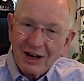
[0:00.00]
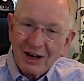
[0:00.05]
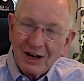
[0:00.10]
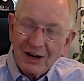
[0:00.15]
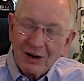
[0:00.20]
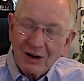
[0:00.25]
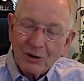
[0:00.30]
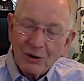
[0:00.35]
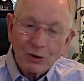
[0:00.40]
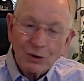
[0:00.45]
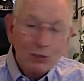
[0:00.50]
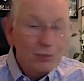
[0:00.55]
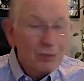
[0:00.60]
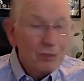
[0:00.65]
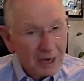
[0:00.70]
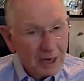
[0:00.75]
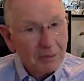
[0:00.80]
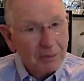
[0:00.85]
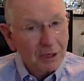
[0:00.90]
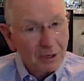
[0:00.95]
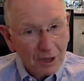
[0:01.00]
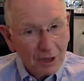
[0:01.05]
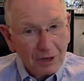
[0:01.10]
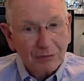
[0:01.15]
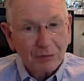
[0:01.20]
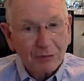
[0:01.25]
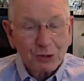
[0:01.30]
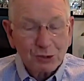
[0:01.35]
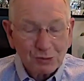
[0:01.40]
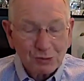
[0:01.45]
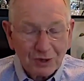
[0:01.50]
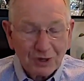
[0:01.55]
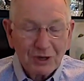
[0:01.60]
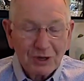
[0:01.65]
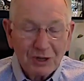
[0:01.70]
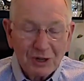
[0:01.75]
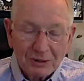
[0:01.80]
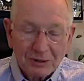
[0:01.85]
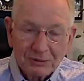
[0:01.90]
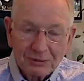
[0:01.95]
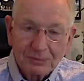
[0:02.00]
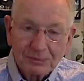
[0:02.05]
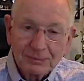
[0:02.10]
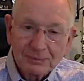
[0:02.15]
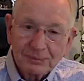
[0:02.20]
uh, or you may not be in law enforcement very long.